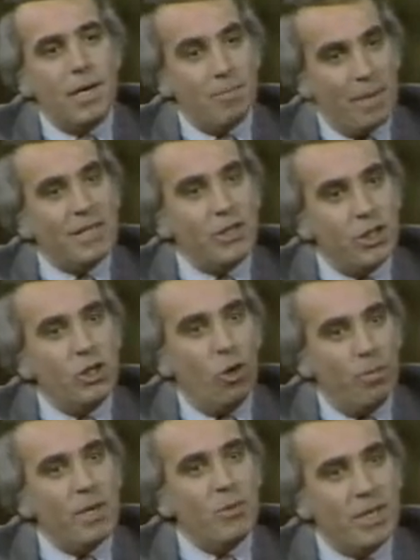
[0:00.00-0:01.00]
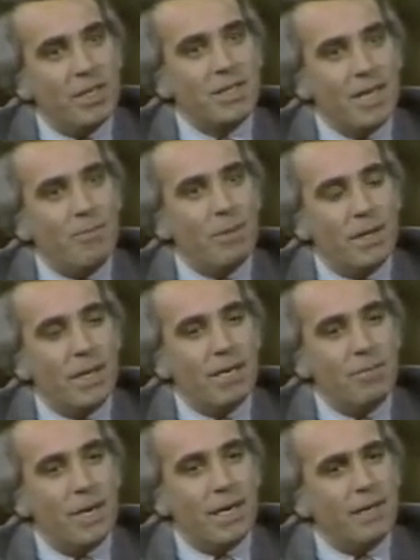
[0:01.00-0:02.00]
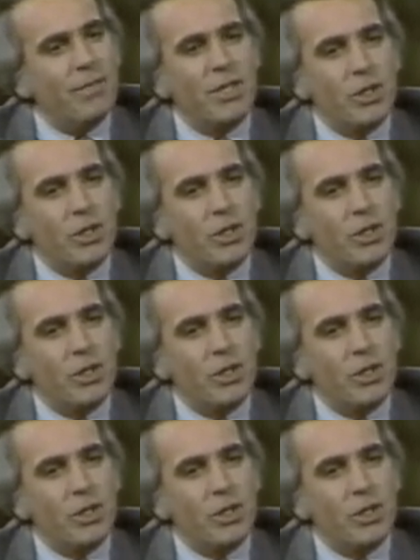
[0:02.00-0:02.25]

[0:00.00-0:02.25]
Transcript: It makes you dopey when you stop and think about it. If